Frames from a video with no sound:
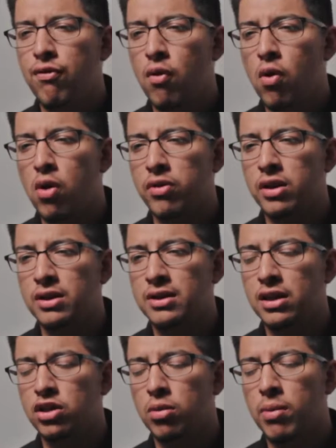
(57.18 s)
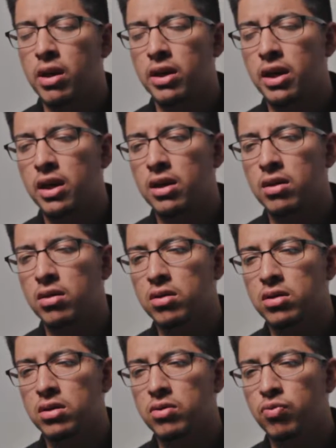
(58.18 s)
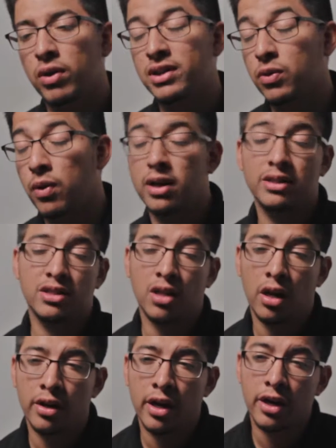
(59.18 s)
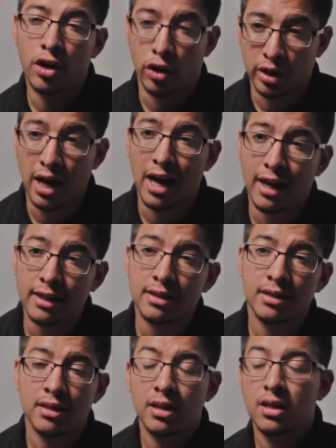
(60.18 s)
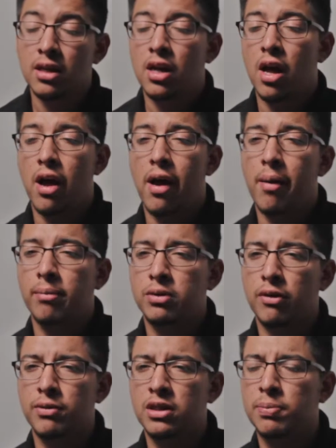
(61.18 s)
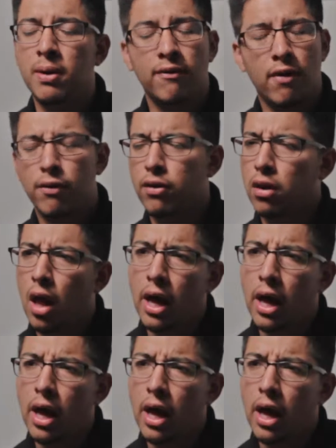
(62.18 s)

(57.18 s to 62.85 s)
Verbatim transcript: for the Central American Raising Awareness and Solidarity, or CARAS. Um, so I've just been involved a